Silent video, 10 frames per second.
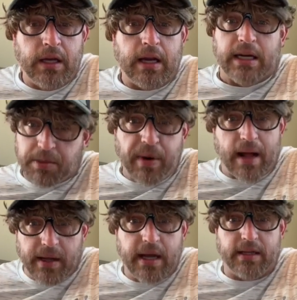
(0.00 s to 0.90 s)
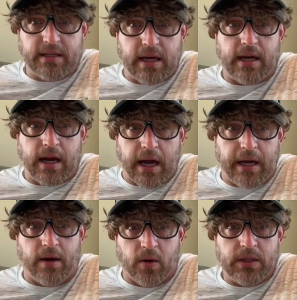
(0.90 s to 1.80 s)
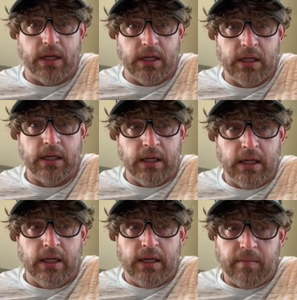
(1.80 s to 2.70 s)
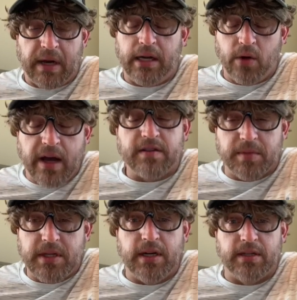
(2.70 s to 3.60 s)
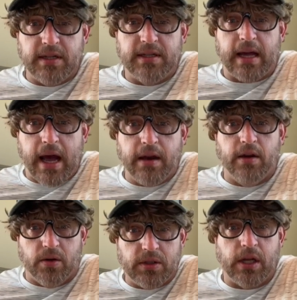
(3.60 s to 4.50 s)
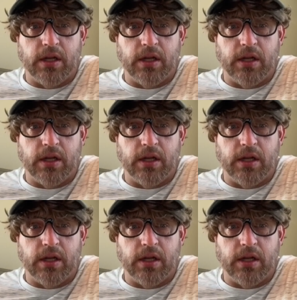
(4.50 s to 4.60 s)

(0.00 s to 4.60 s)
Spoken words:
Now, I should probably end this on a high note, but I do have some seriously sad news.